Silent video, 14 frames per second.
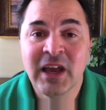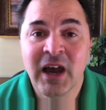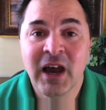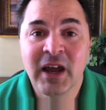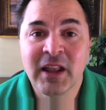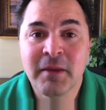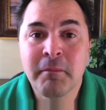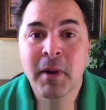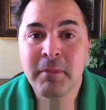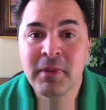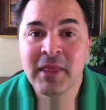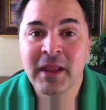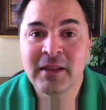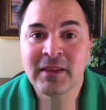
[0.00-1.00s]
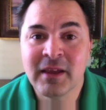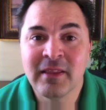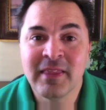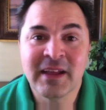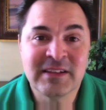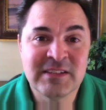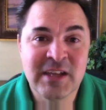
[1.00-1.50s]
That might be
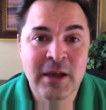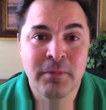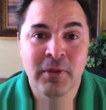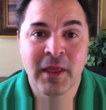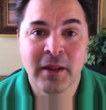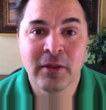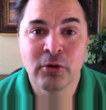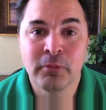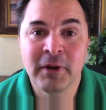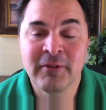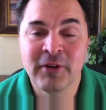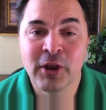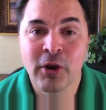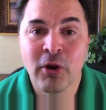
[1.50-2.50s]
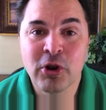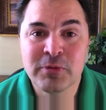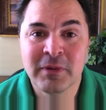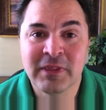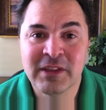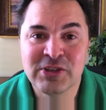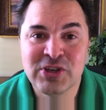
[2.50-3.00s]
that tip or that little bit of
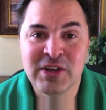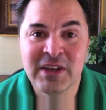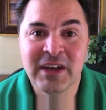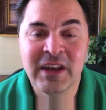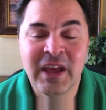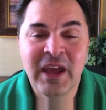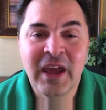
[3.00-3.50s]
encouragement that you need.